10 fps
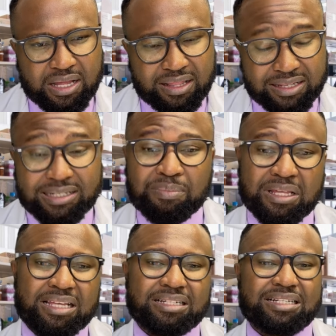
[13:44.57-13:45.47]
There's
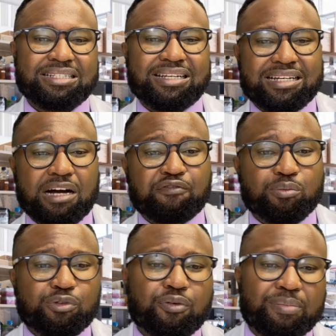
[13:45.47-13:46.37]
something that is
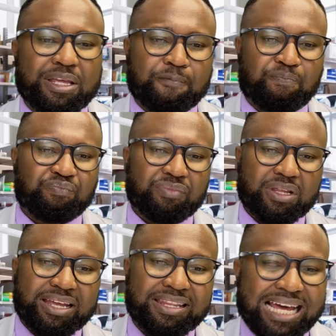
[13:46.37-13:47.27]
uncomfortable for me
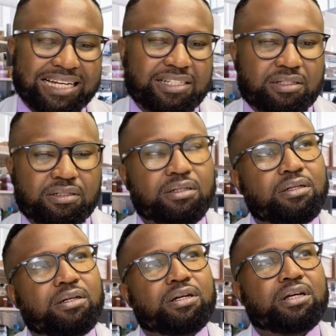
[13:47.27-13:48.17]
in that,
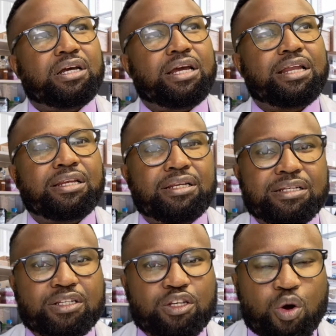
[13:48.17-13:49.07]
in
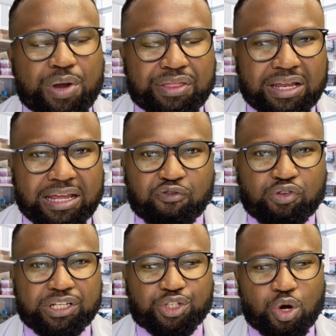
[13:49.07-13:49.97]
knowing that if
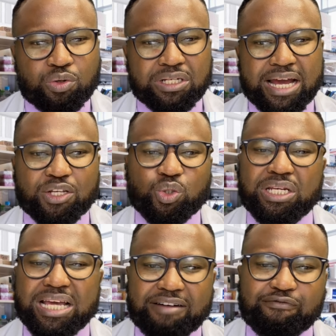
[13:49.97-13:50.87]
we don't
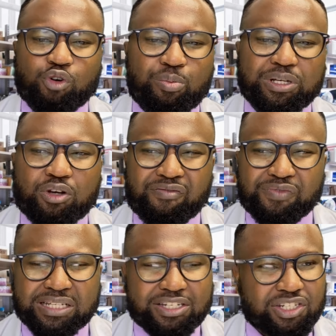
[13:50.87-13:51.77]
actually have robust
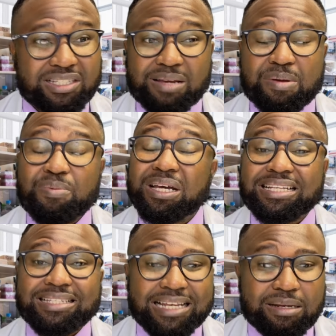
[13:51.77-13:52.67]
conversation, some people
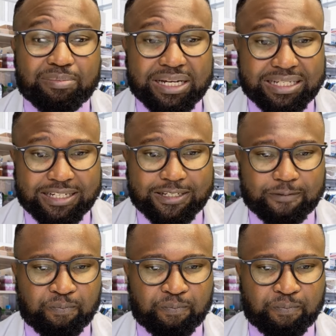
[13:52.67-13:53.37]
get celebrated